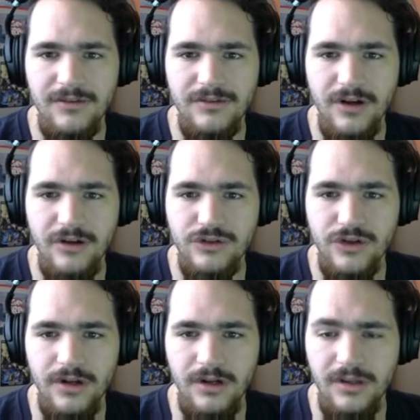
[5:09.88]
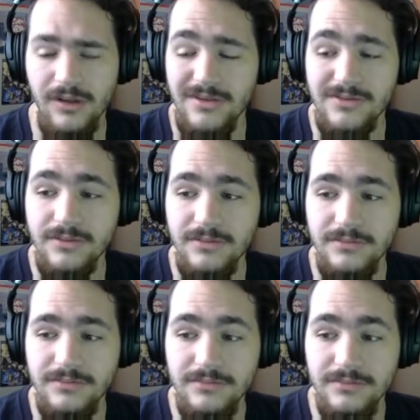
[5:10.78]
tar shot Coalossal,
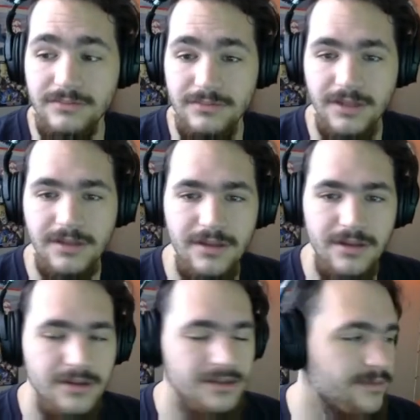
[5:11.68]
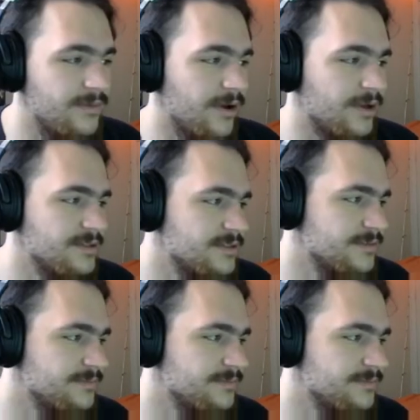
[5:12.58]
to be honest.